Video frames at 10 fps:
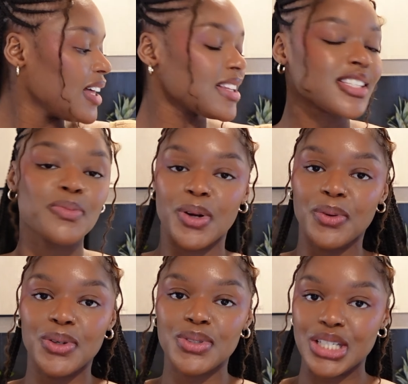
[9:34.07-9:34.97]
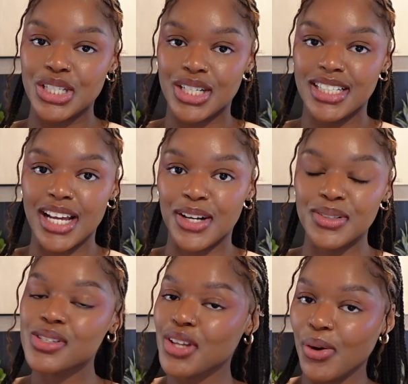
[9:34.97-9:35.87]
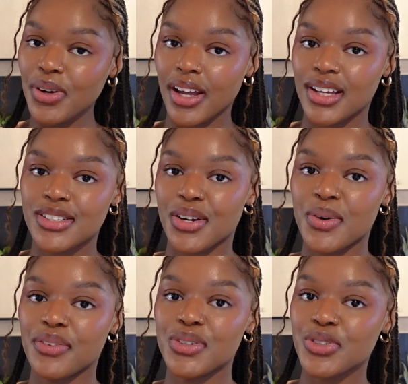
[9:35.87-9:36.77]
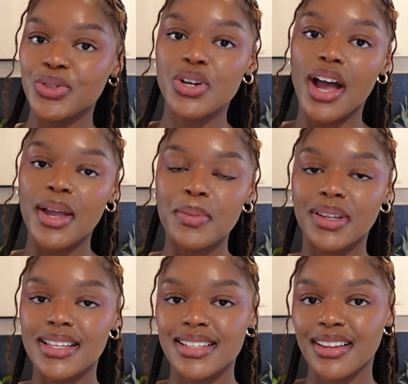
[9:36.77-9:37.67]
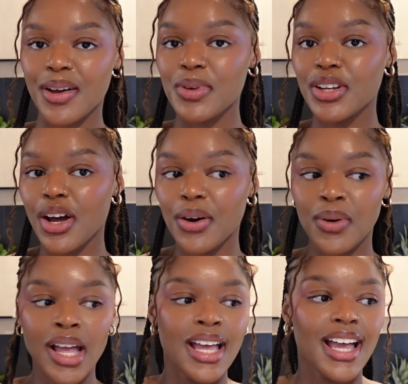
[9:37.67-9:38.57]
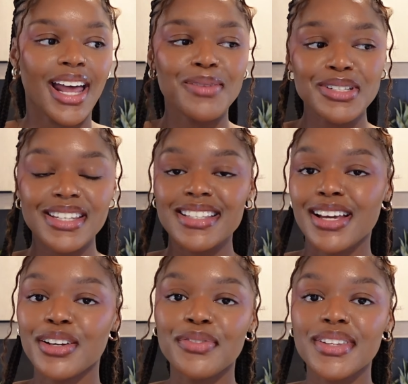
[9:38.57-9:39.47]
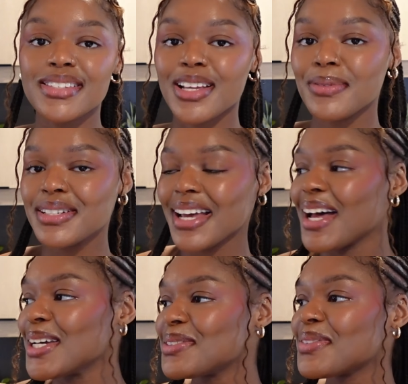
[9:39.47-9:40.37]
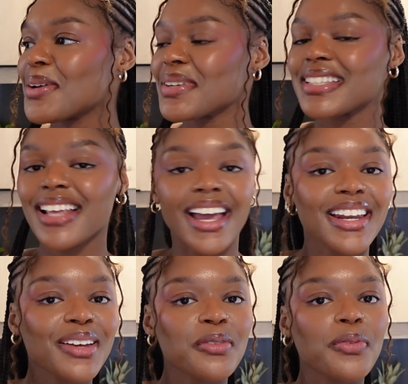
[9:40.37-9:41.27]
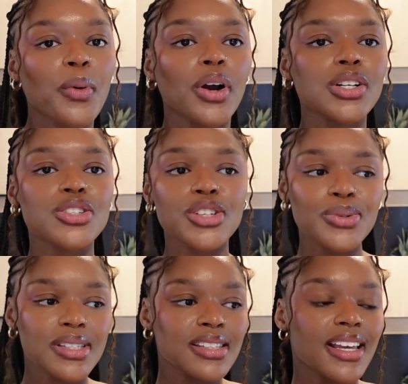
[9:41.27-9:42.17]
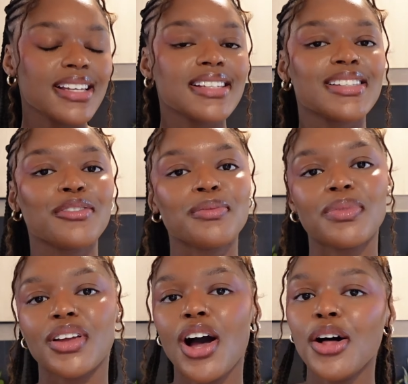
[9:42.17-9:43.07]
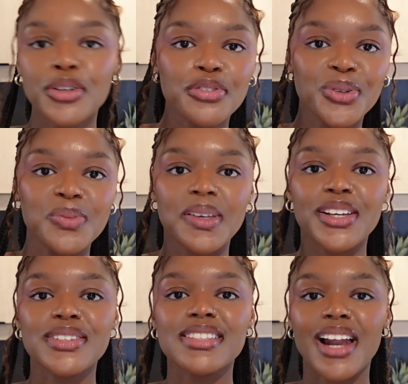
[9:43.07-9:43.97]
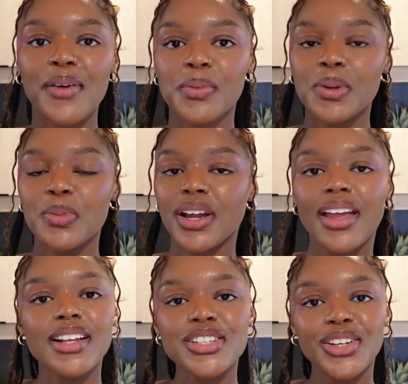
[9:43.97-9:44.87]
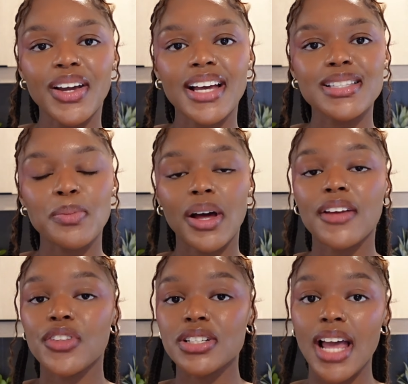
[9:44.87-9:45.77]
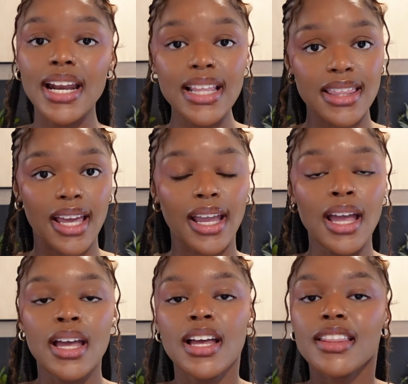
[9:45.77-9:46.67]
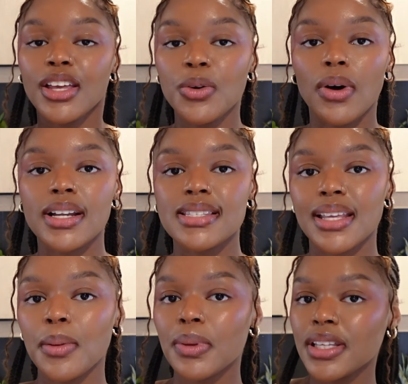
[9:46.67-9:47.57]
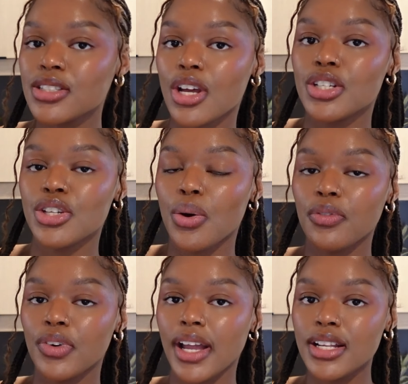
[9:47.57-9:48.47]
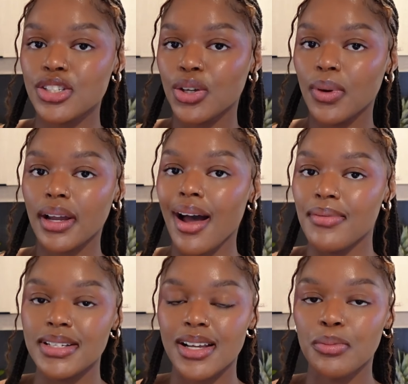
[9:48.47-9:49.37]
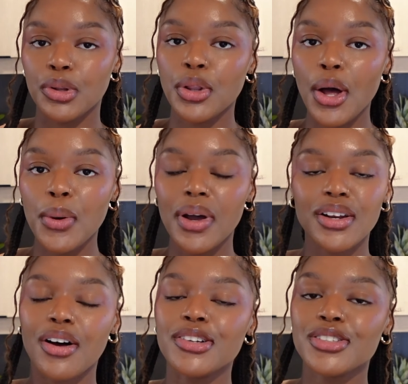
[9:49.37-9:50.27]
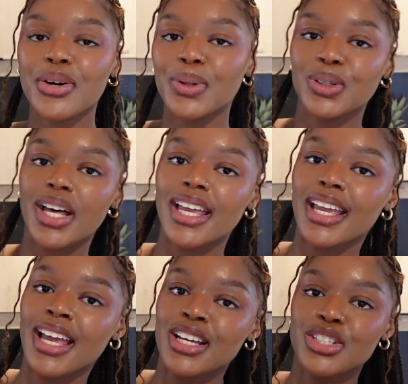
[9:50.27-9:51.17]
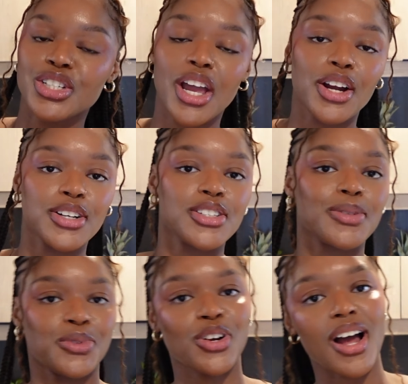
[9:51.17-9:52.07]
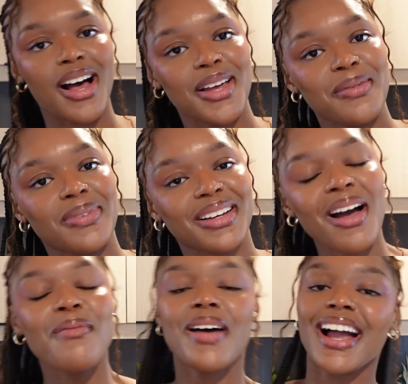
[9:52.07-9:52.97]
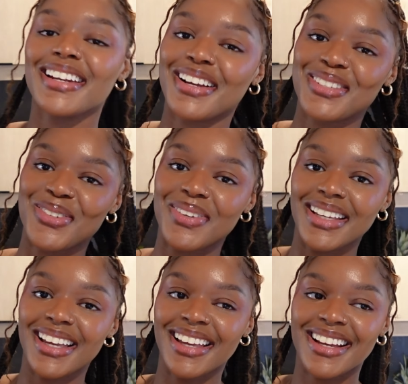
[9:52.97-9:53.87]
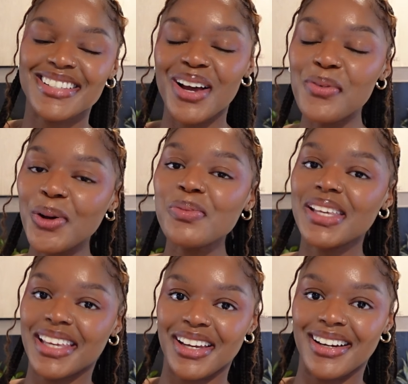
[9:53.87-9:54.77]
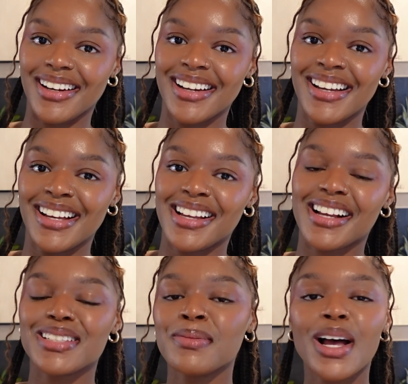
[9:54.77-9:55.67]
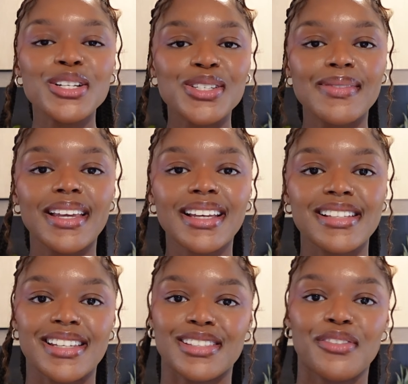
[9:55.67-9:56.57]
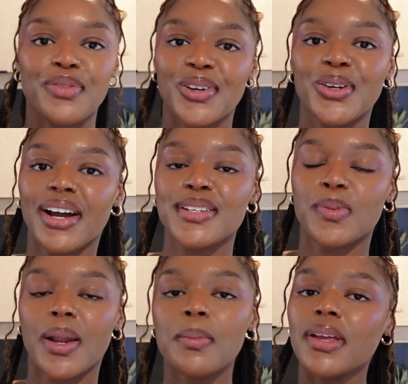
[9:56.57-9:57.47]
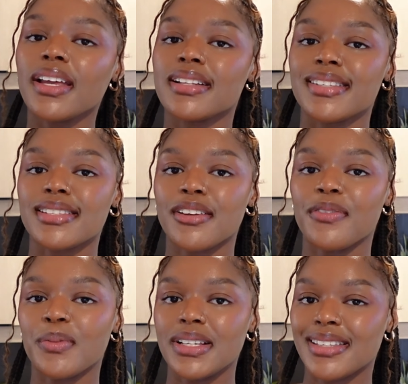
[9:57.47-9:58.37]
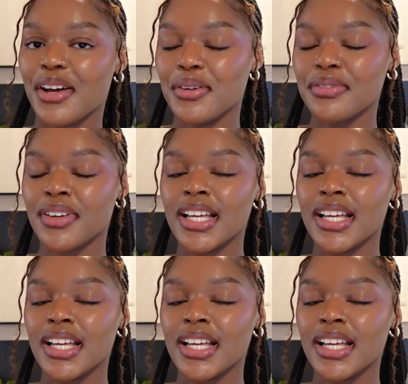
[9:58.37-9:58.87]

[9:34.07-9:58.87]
These spring rolls turned out so good, so if you do try it, please let me know. And I'm just excited for the summertime. I'm excited for juices and colorful meals that I will be bringing to you guys. But if there's anything that you want to see, please don't forget to comment down below, and also like, share, subscribe, come back next week because I will be here. Because I'm not just being consistent for you guys, but I'm being consistent for myself.